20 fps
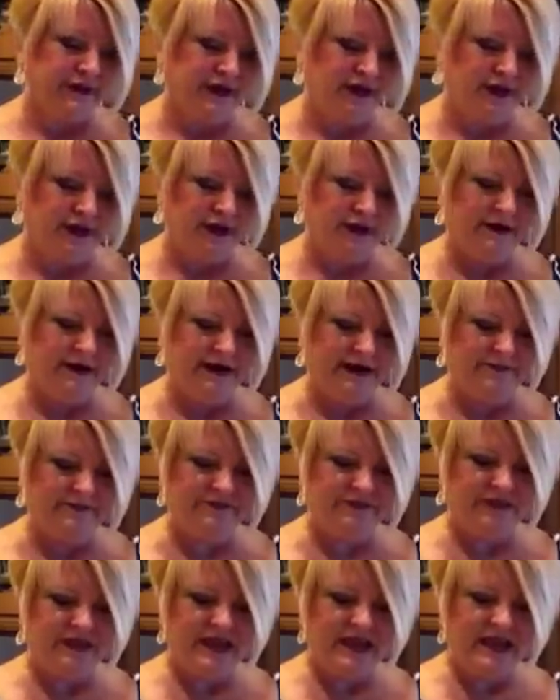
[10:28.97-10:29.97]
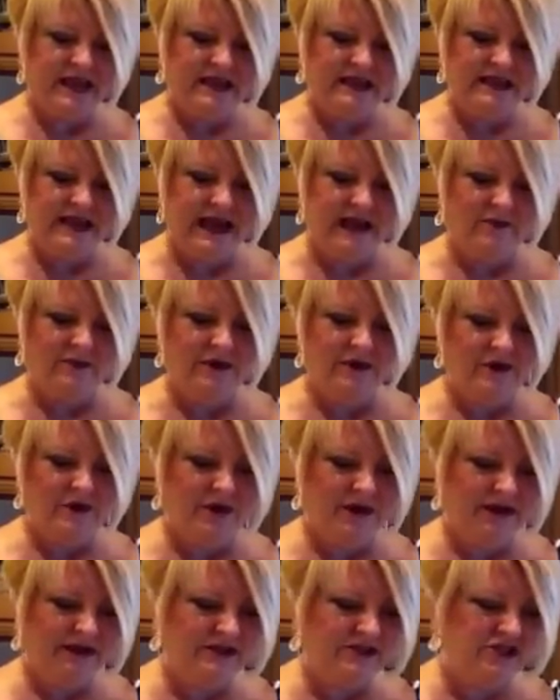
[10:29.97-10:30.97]
All right, now we're
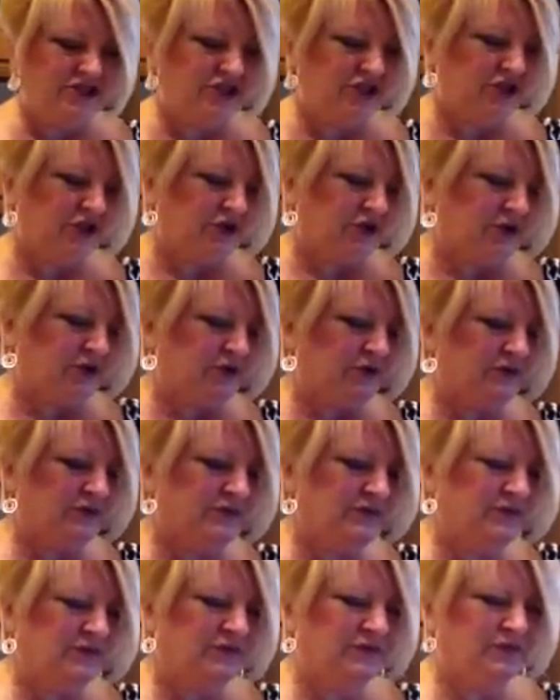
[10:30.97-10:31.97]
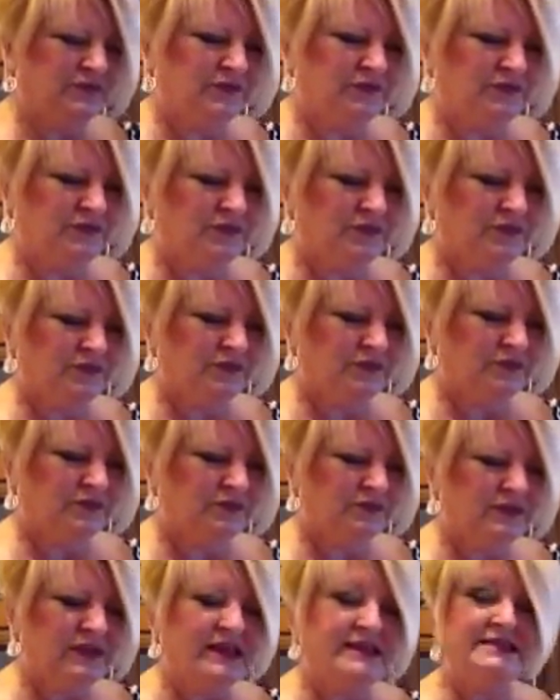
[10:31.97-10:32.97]
going to
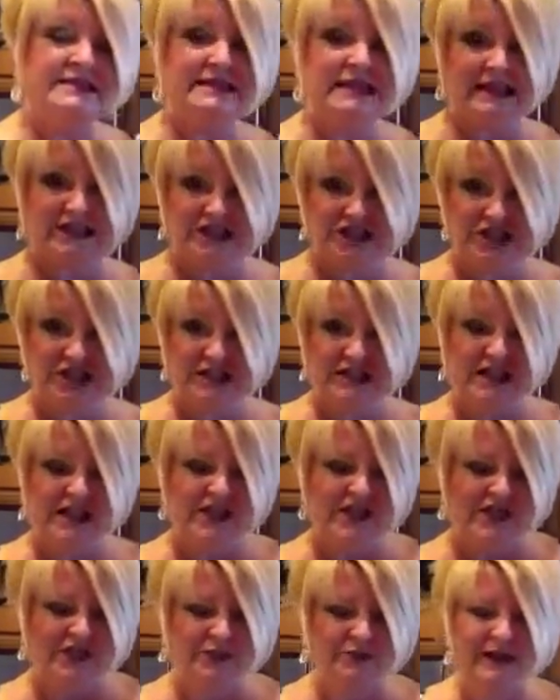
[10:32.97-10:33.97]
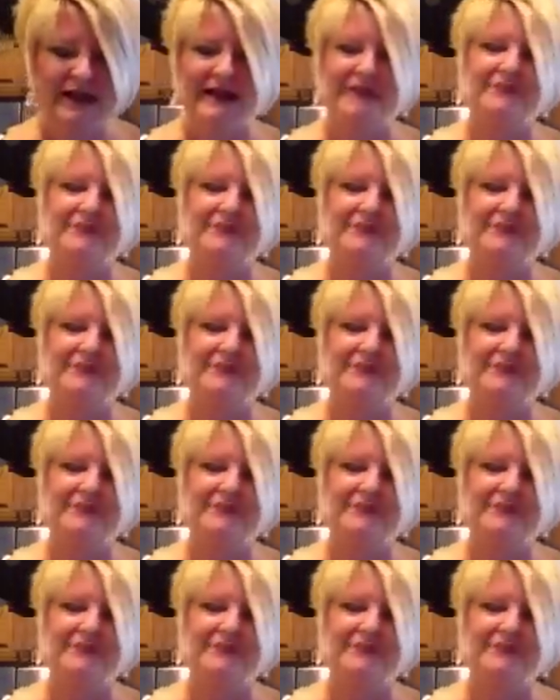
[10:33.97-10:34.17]
section 3.